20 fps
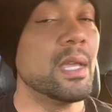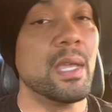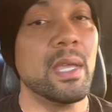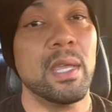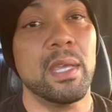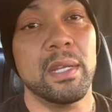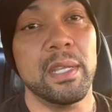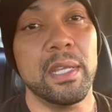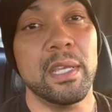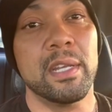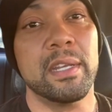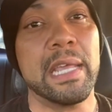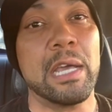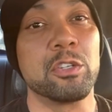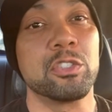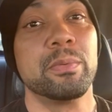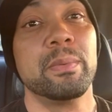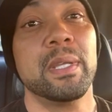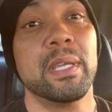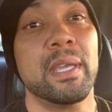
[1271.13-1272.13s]
and he
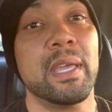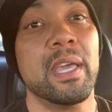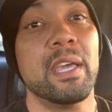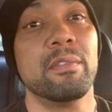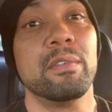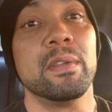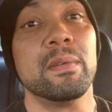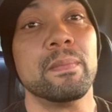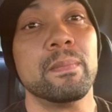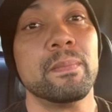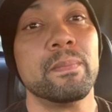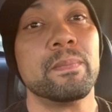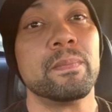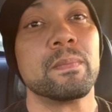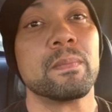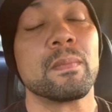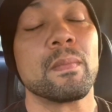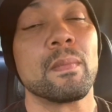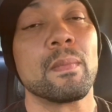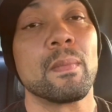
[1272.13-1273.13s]
announced me in heaven
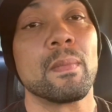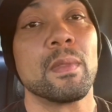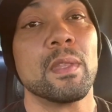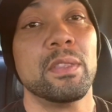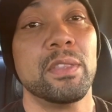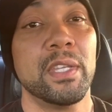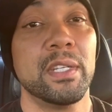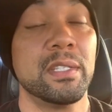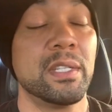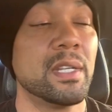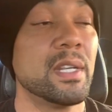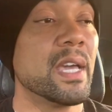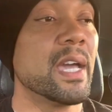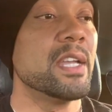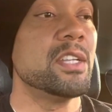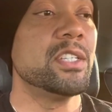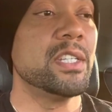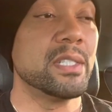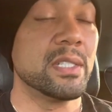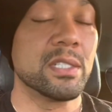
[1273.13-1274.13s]
than deny
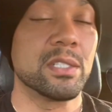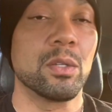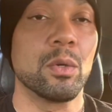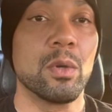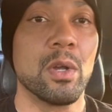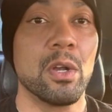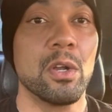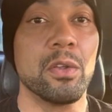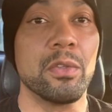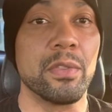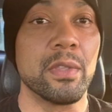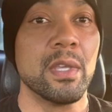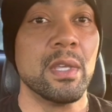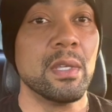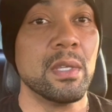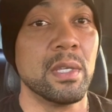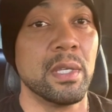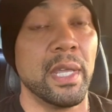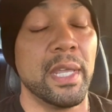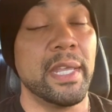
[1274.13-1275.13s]
Jesus on earth
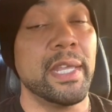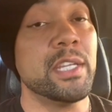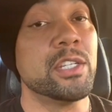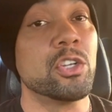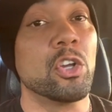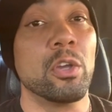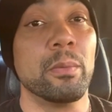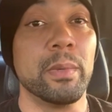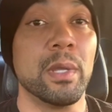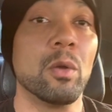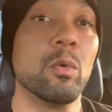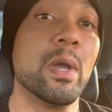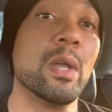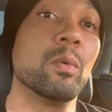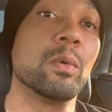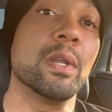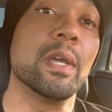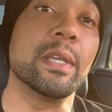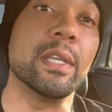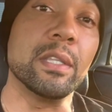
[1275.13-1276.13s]
and he turned me away
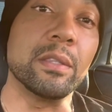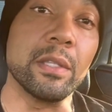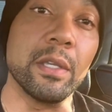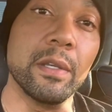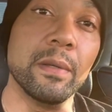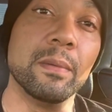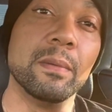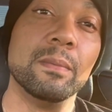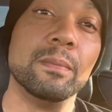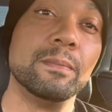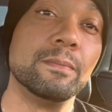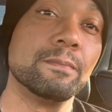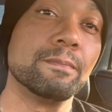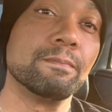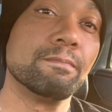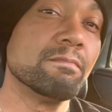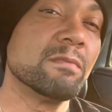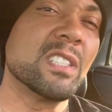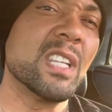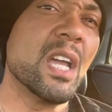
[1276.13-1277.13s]
when I get there.
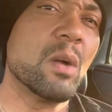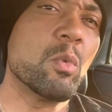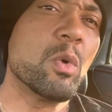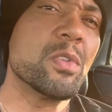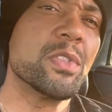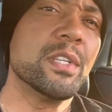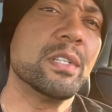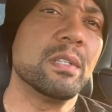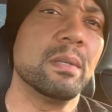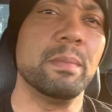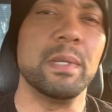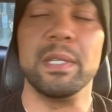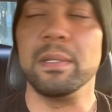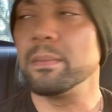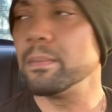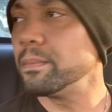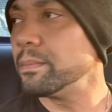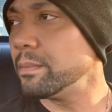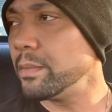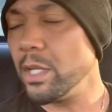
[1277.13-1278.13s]
It's not worth it to me.
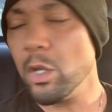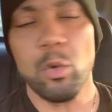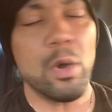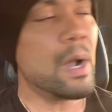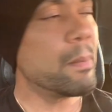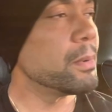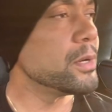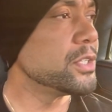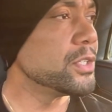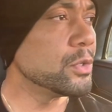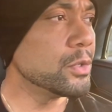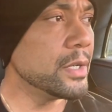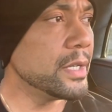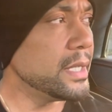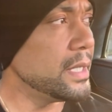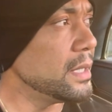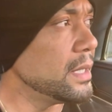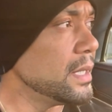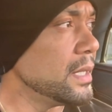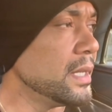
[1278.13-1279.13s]
No
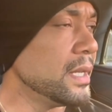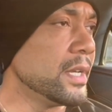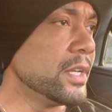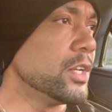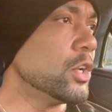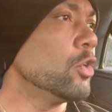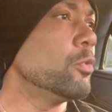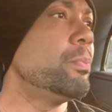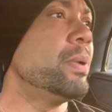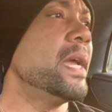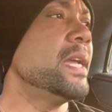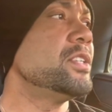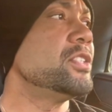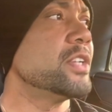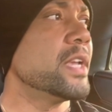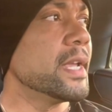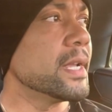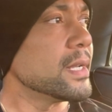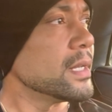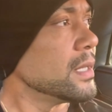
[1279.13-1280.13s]
opportunity, no
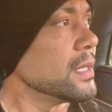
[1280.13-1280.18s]
paycheck,